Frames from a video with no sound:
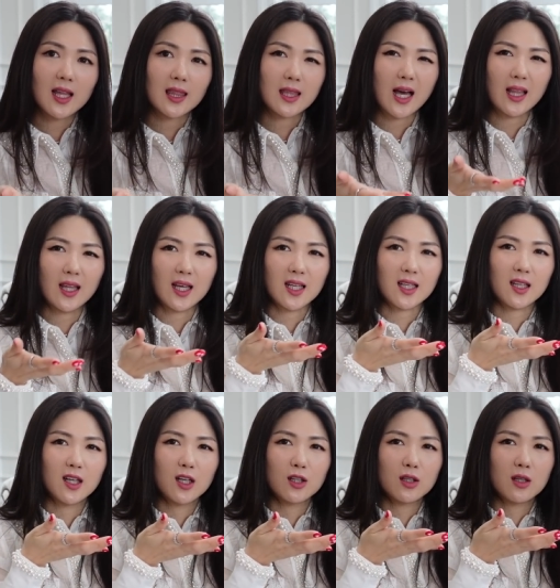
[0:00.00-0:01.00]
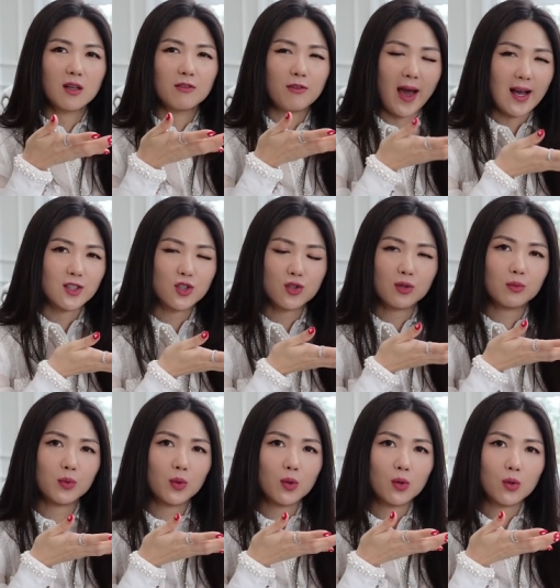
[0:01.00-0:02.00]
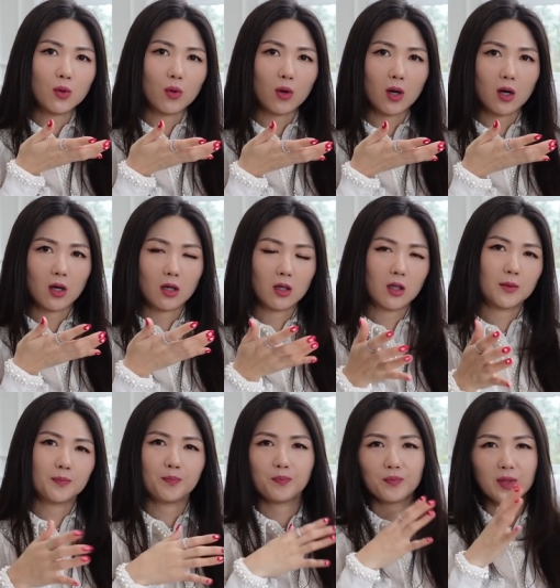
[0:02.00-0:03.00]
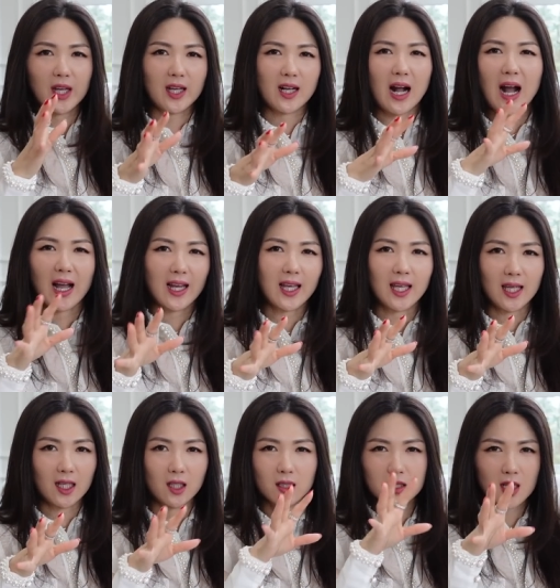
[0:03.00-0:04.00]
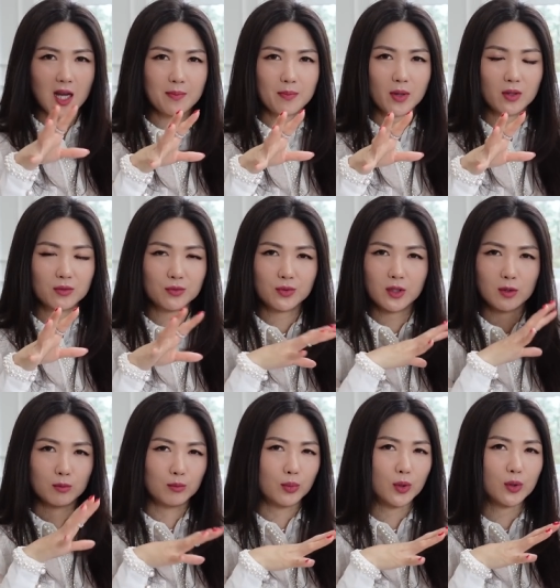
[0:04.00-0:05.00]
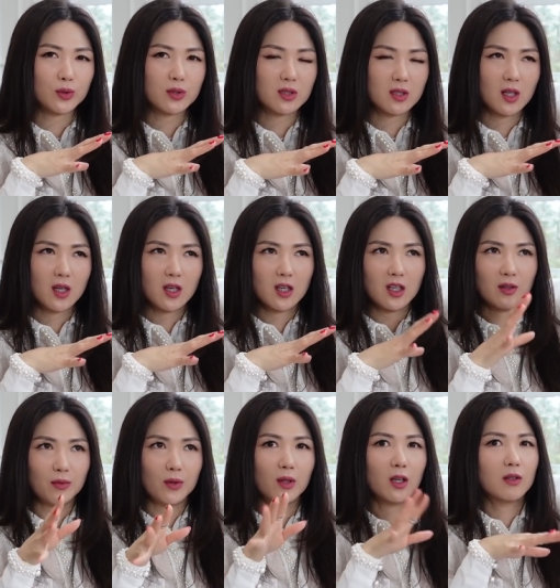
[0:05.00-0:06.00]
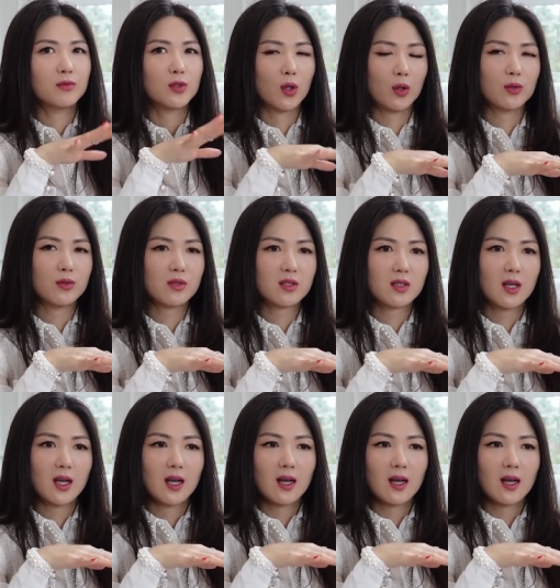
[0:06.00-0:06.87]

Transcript: not like fashionable or like high heel type of boots. If you love those,